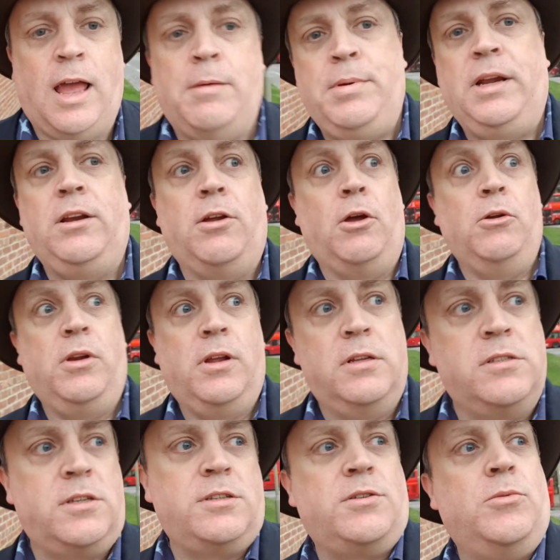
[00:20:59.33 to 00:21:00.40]

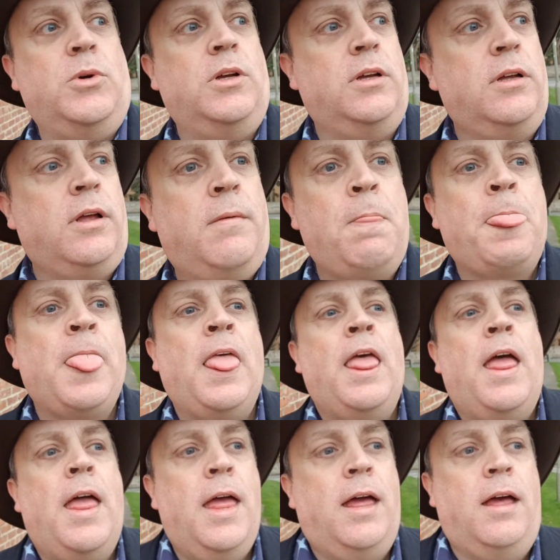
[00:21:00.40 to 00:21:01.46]
Abingdonians as it were
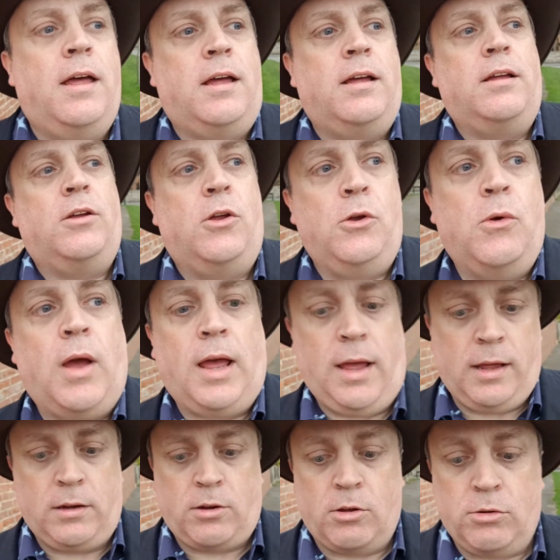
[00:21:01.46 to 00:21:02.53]
uh, who
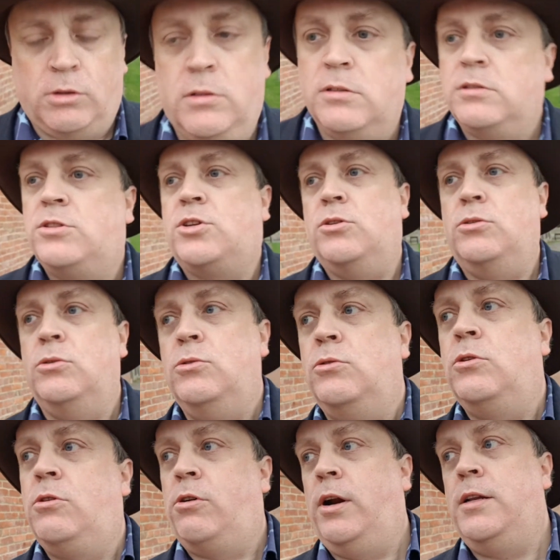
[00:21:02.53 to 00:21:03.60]
had gone on to
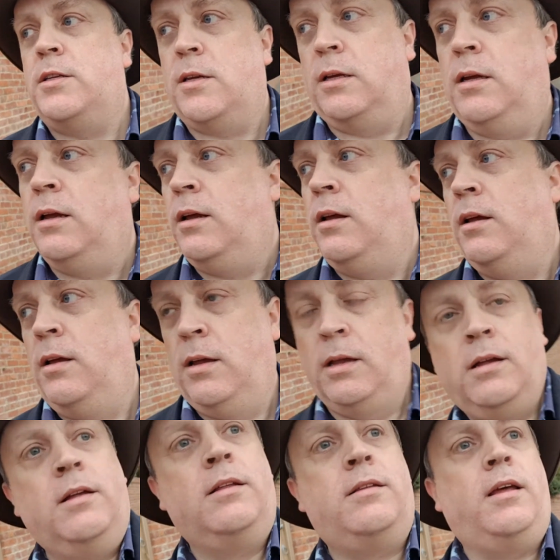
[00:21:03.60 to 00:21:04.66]
greater
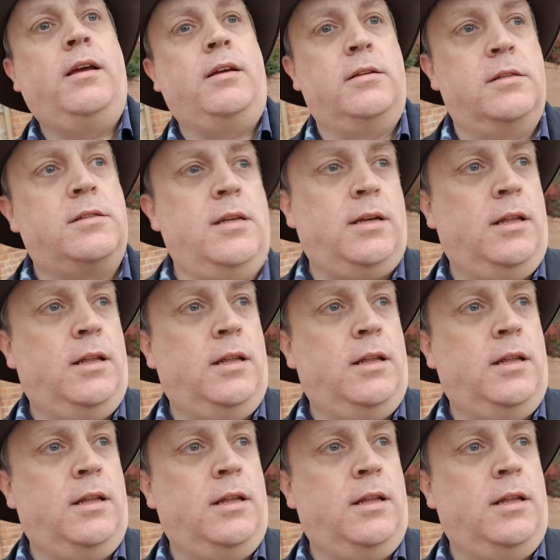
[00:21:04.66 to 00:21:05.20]
things